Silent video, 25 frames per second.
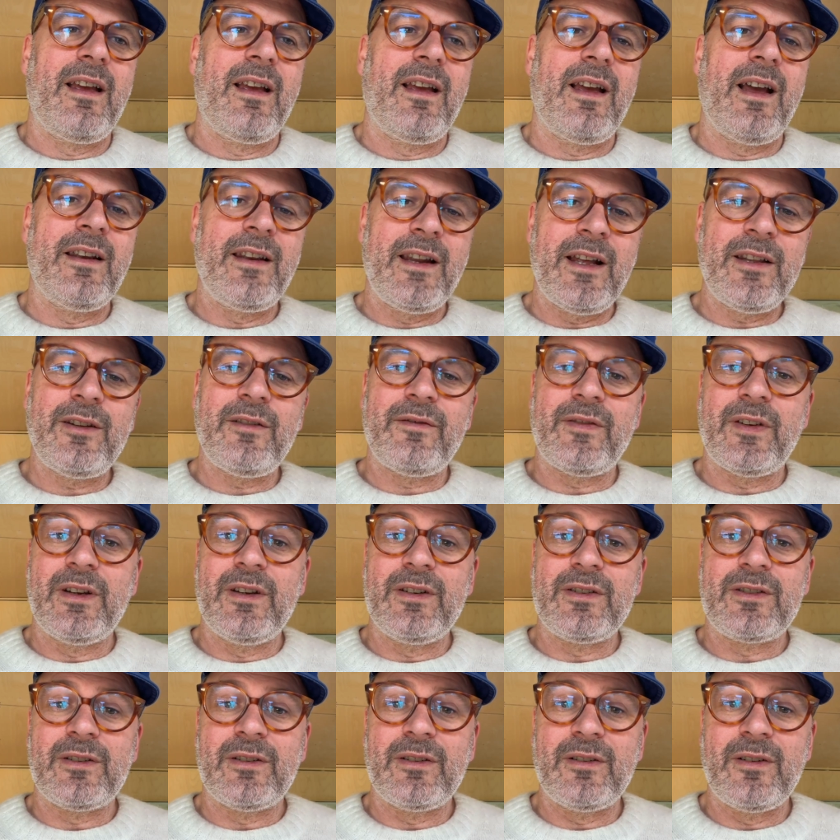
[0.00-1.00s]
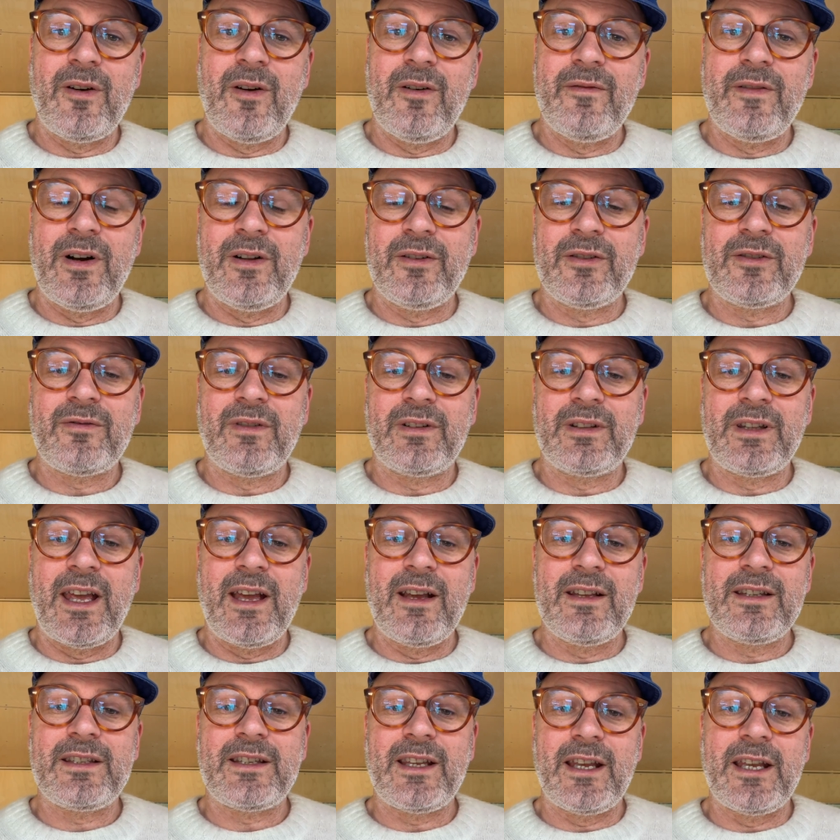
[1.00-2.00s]
Another version of answering
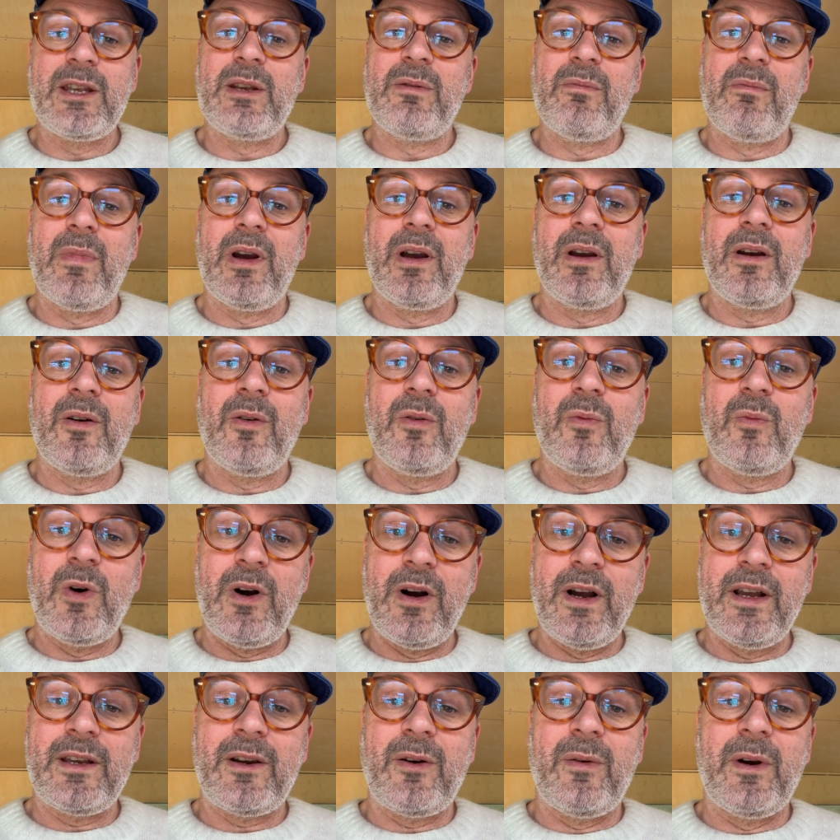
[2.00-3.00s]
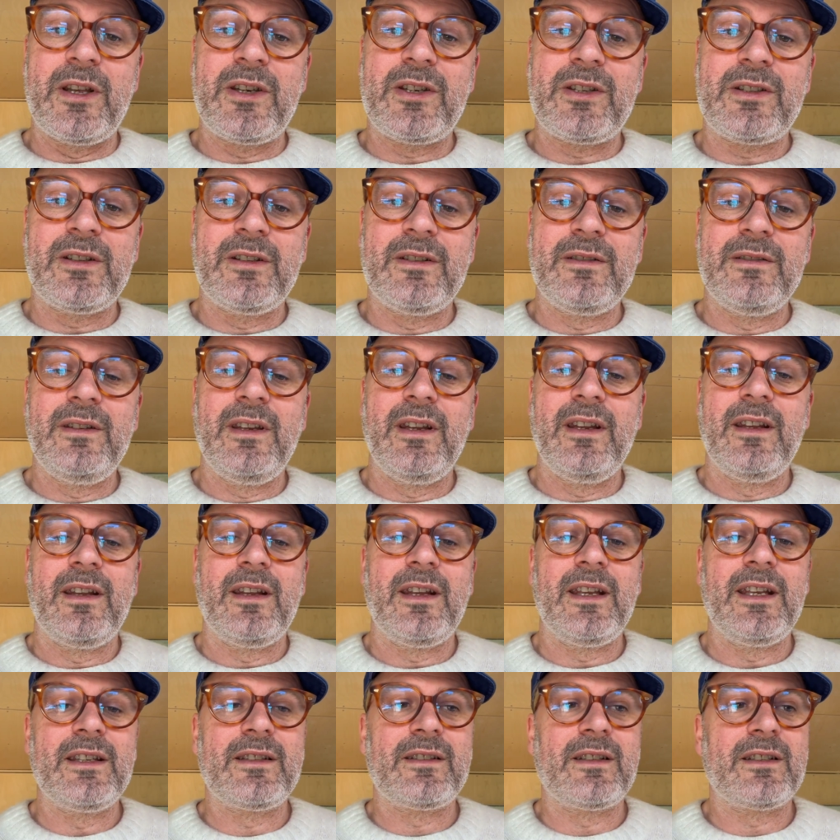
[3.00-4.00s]
that same why question
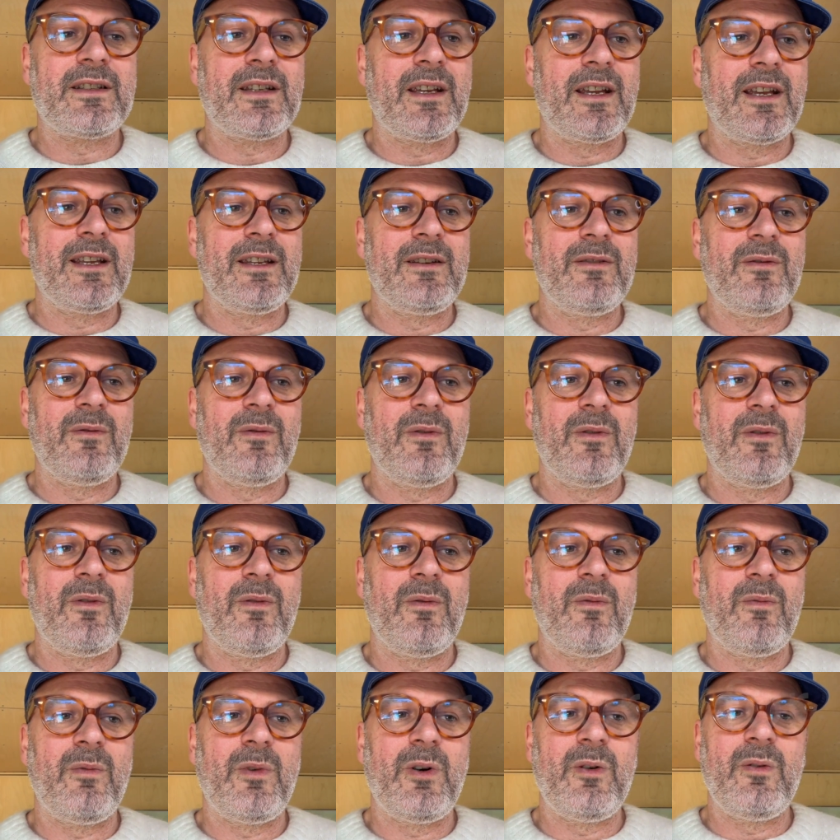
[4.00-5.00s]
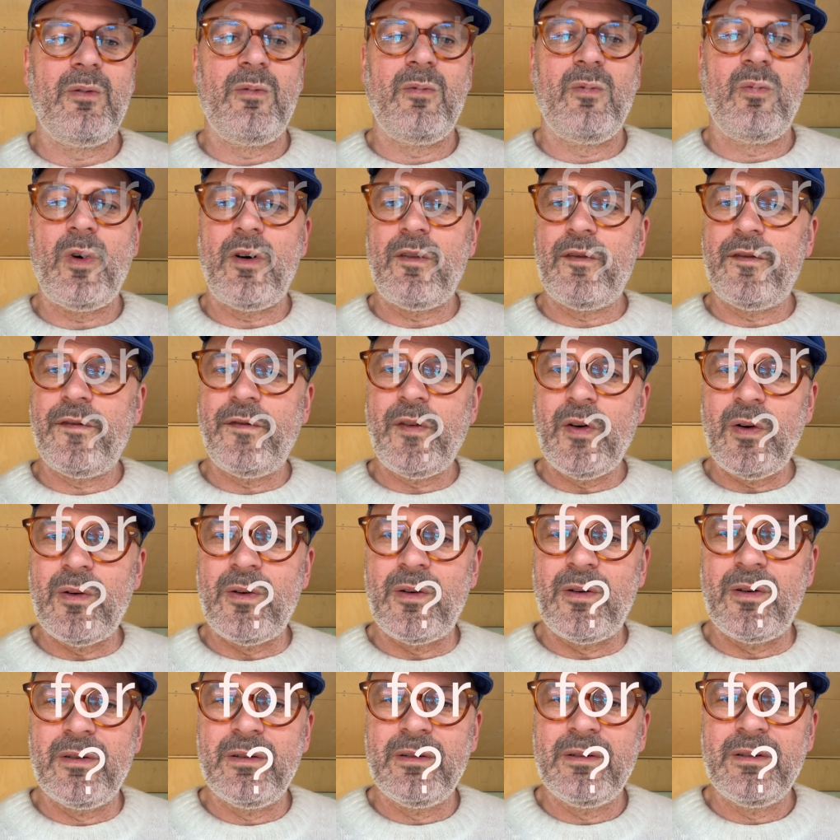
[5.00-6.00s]
is to say, well, what
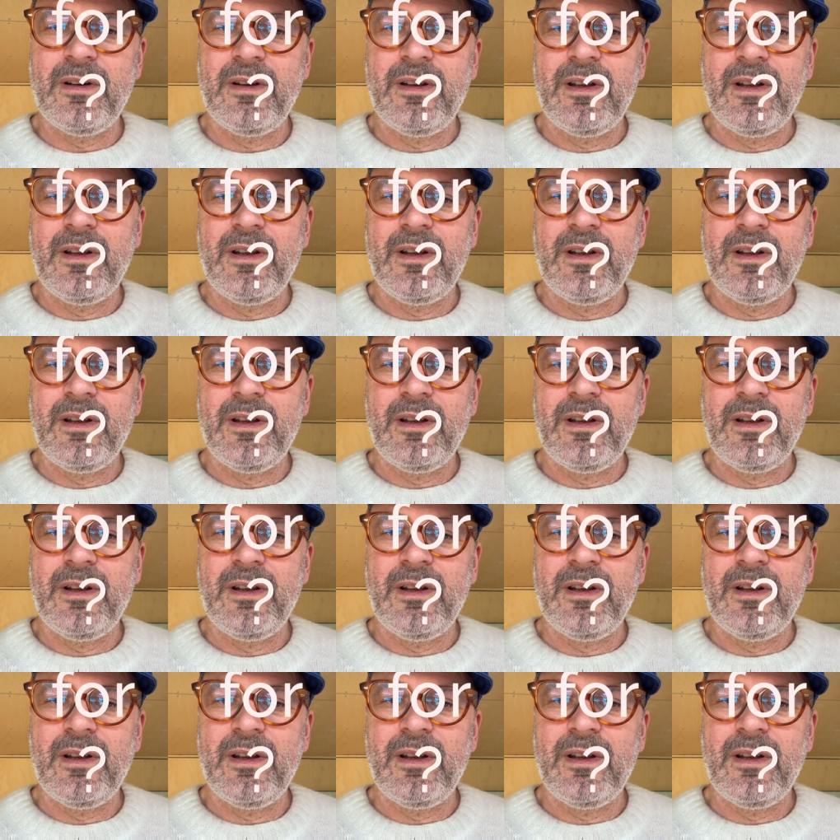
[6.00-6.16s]
for?